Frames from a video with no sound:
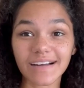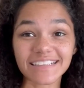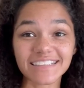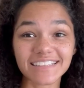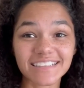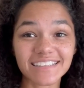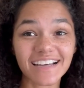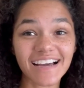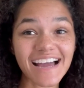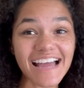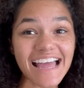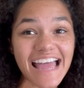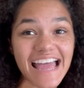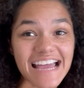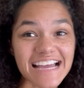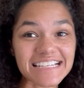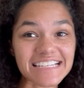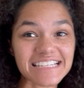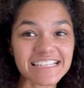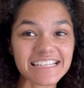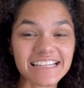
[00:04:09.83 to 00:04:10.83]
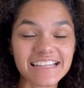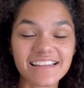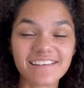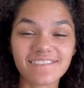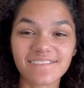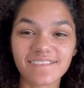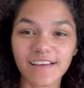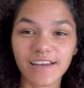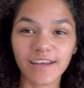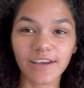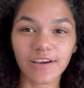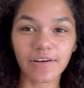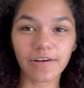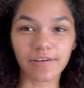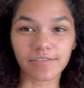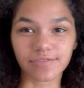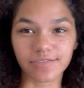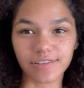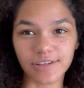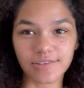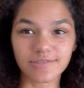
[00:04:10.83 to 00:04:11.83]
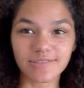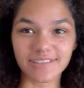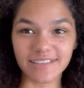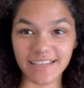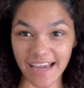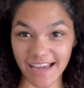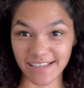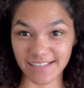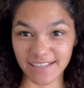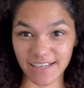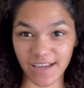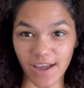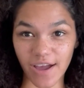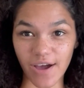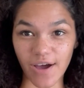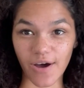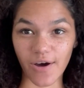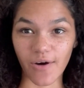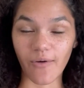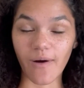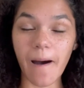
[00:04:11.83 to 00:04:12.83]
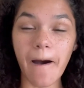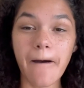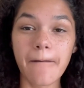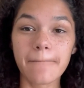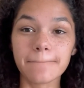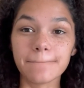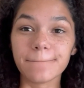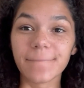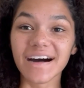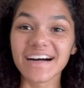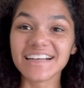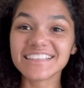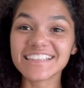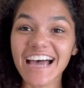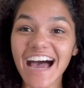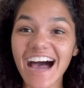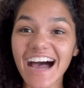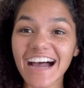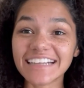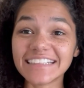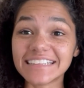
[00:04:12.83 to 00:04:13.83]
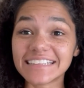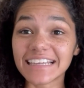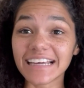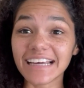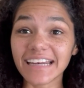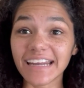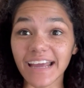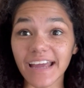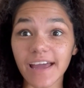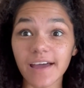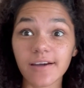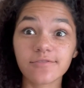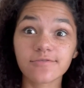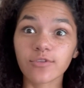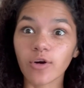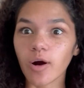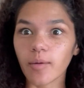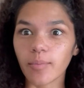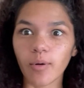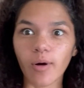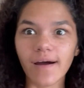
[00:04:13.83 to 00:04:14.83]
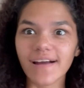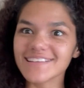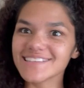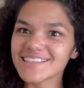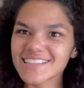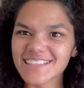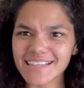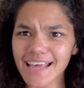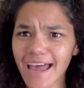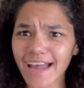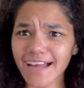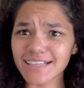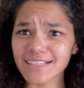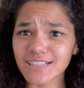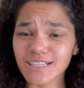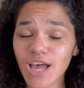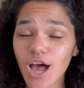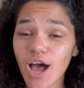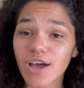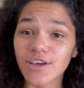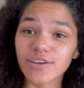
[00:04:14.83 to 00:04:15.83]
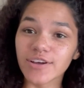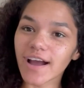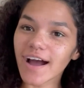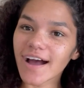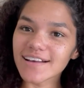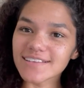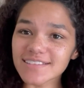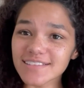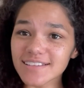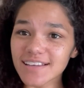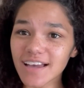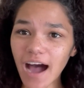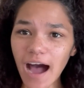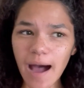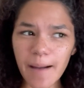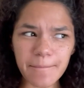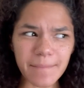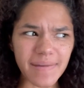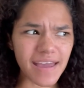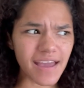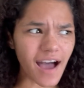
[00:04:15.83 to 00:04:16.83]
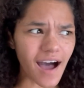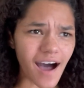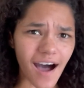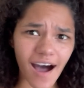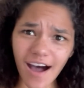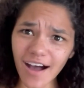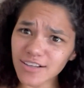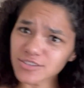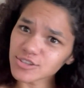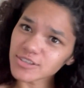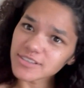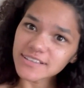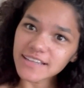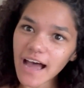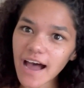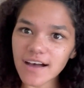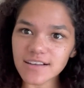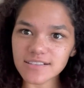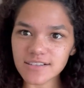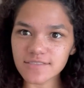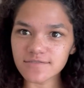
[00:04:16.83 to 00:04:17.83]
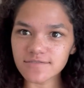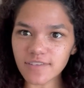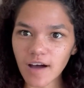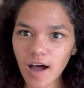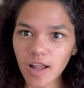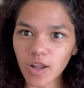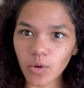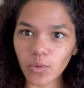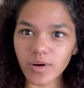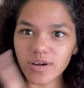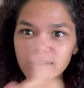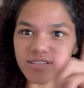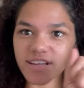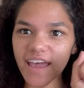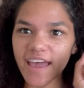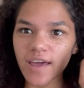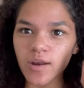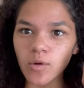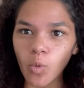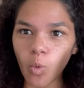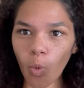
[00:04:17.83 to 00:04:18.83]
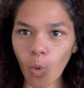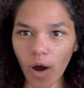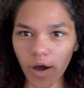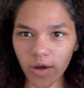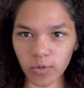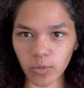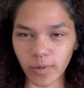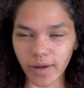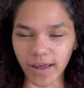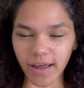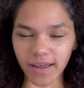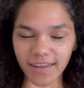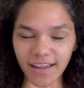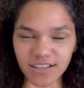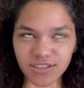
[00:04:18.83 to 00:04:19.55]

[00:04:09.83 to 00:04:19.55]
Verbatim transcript: I did not end the video a few days ago, but I did hit 4.6. You guys got me 100,000 followers in one week.